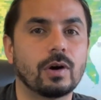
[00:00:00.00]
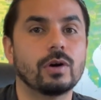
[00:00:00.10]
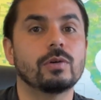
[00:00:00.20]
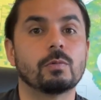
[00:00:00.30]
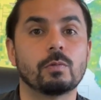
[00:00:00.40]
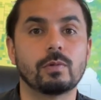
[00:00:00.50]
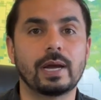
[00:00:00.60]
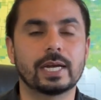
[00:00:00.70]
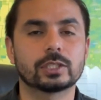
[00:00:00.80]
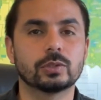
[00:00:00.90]
aren't
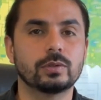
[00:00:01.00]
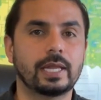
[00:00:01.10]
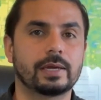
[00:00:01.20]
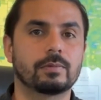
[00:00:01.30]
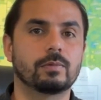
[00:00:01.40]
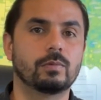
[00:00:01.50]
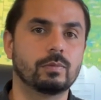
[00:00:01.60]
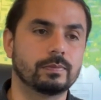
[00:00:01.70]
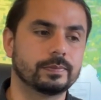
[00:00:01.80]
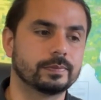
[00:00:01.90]
actual like
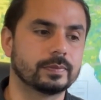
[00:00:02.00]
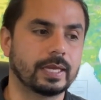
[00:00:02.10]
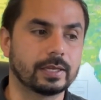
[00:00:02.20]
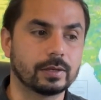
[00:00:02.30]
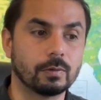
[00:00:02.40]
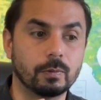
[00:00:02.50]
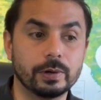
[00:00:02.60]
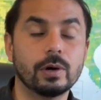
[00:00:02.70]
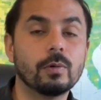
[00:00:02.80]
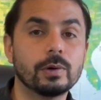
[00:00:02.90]

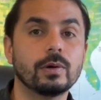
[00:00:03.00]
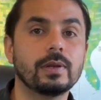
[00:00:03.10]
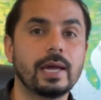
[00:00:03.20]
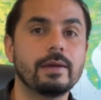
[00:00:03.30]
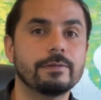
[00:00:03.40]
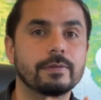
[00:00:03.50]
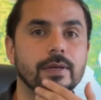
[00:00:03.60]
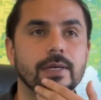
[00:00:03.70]
real life.